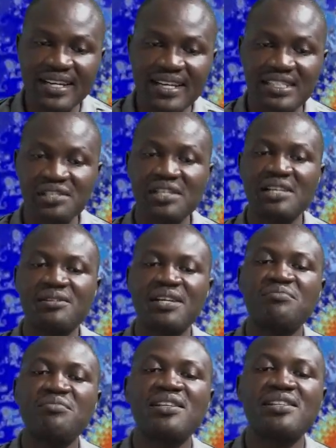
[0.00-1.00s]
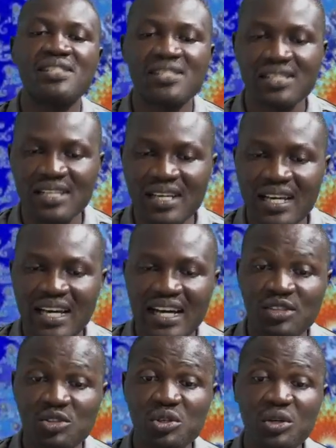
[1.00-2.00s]
GRA in Benin City,
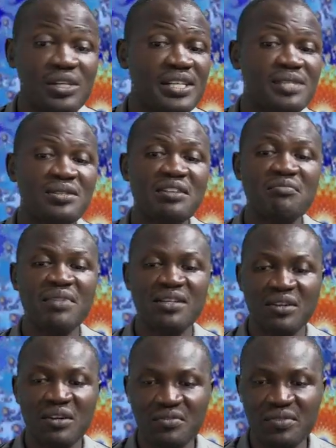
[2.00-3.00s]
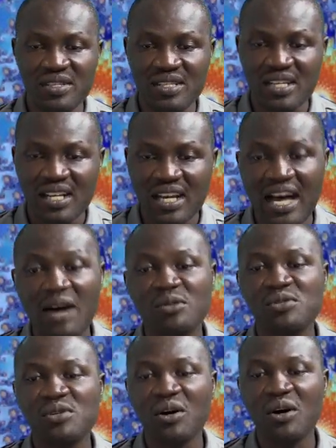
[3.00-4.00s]
and turned his government office,
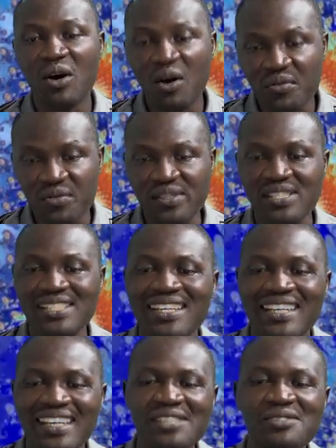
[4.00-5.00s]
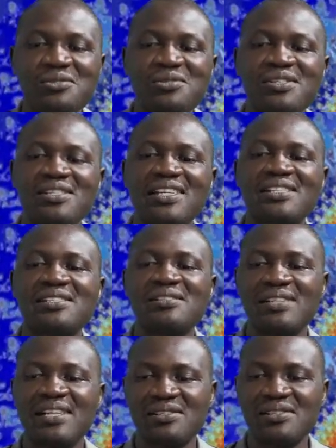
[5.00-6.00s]
house office, into the
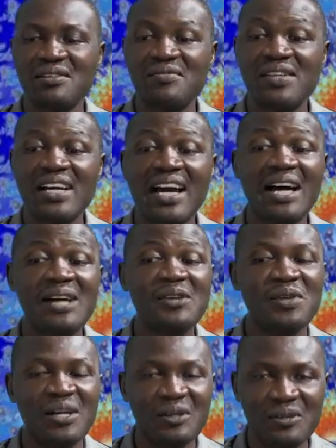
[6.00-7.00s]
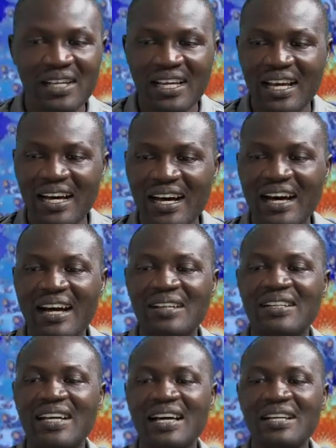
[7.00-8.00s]
secretariat of the annual
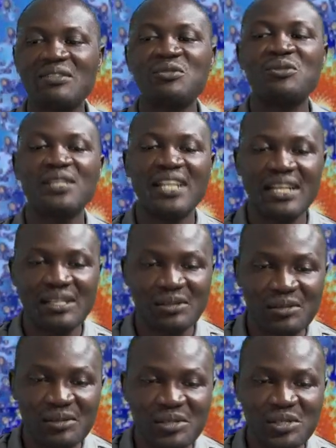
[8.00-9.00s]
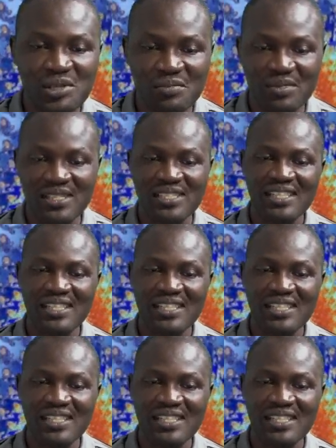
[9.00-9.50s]
Alagudaro Summit.